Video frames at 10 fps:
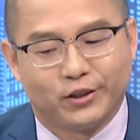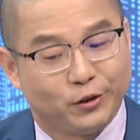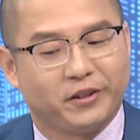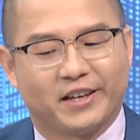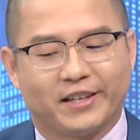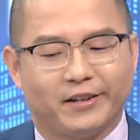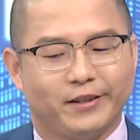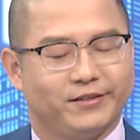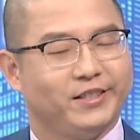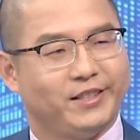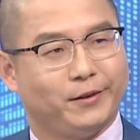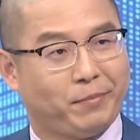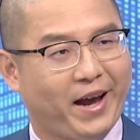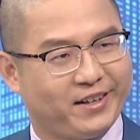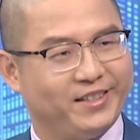Do you think that the
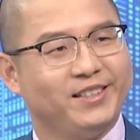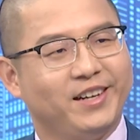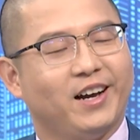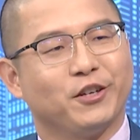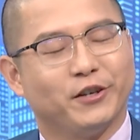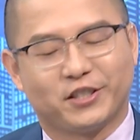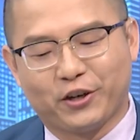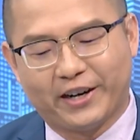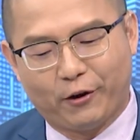better U.S.-China